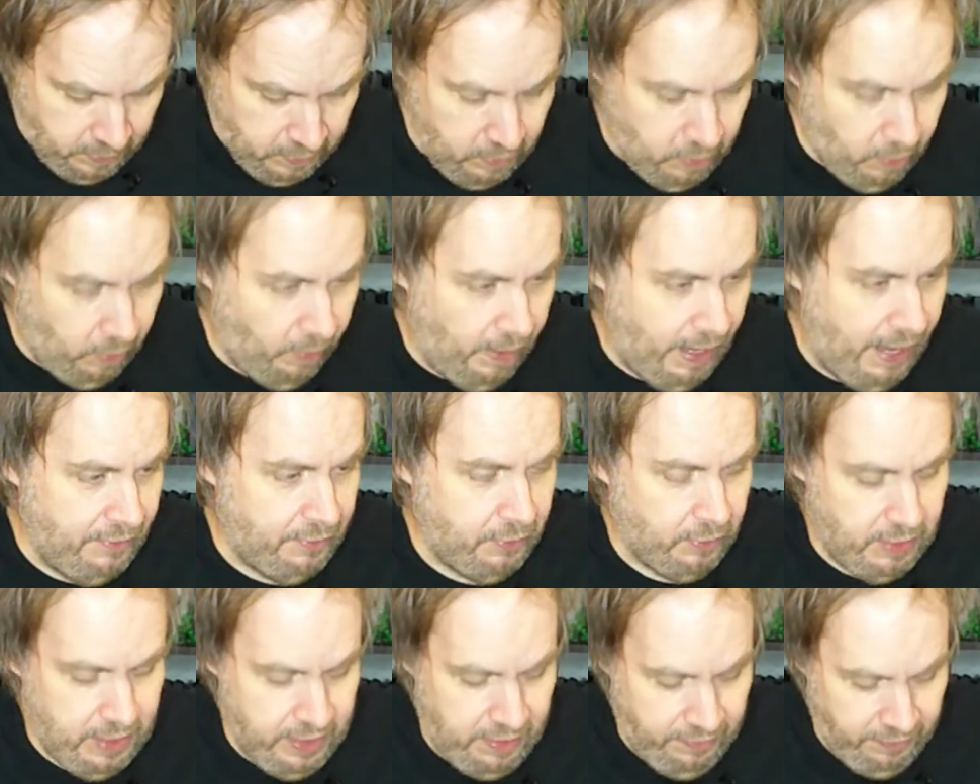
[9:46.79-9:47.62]
or
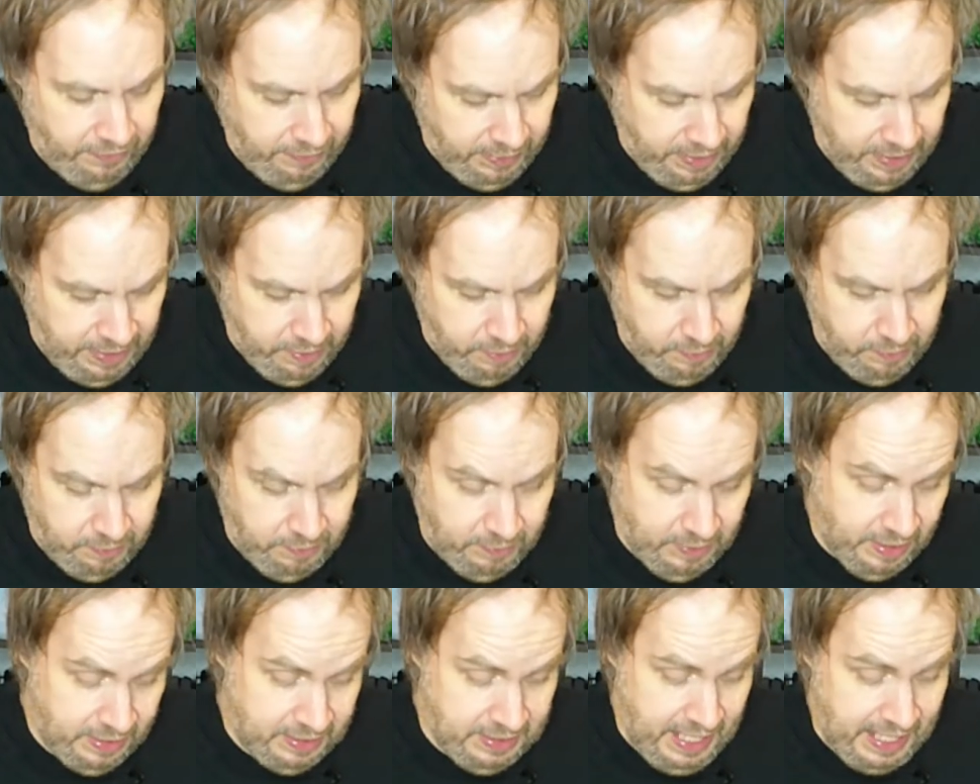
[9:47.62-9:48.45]
after he
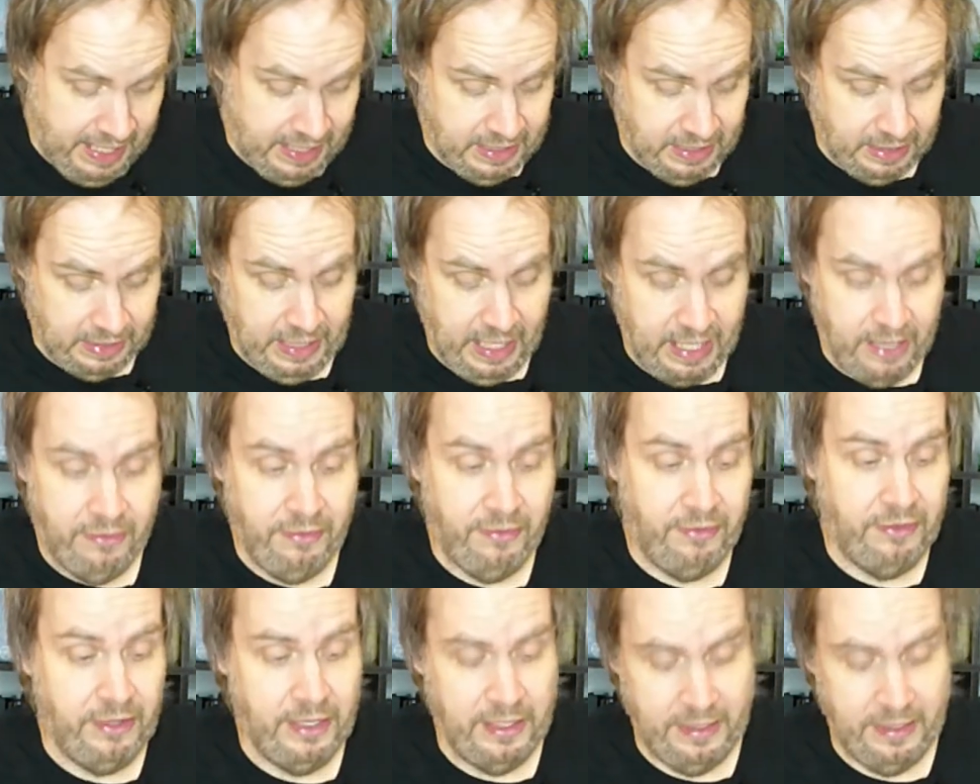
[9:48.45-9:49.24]
attains life.